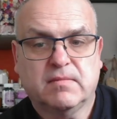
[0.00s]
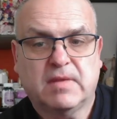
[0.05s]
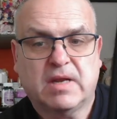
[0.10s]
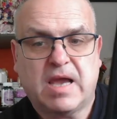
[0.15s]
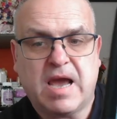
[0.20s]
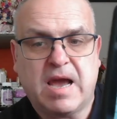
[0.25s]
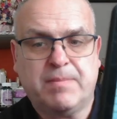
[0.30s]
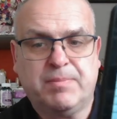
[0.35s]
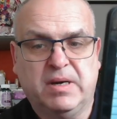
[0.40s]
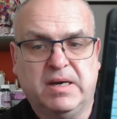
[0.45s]

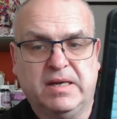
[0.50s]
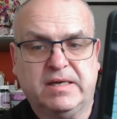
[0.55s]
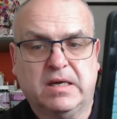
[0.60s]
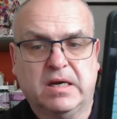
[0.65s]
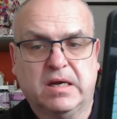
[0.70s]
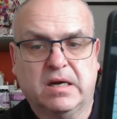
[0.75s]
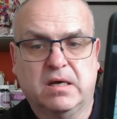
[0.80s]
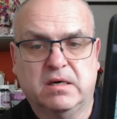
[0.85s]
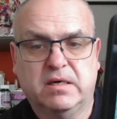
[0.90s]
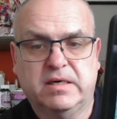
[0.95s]
Apple
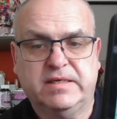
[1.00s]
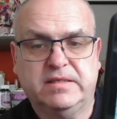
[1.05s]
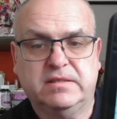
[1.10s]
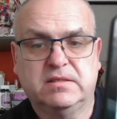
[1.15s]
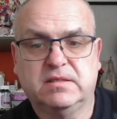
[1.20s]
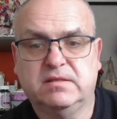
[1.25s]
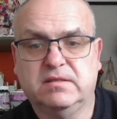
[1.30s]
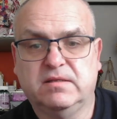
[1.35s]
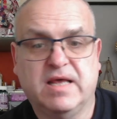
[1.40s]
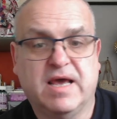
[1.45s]
inclined,
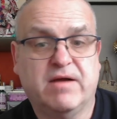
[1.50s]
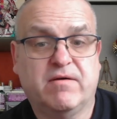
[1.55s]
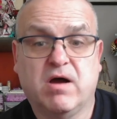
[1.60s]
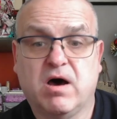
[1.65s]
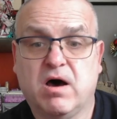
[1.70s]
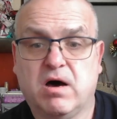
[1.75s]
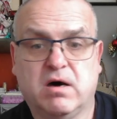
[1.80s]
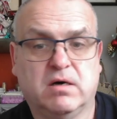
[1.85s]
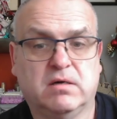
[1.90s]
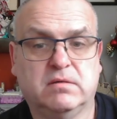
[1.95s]
there
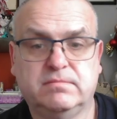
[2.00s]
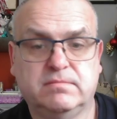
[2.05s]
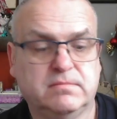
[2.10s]
are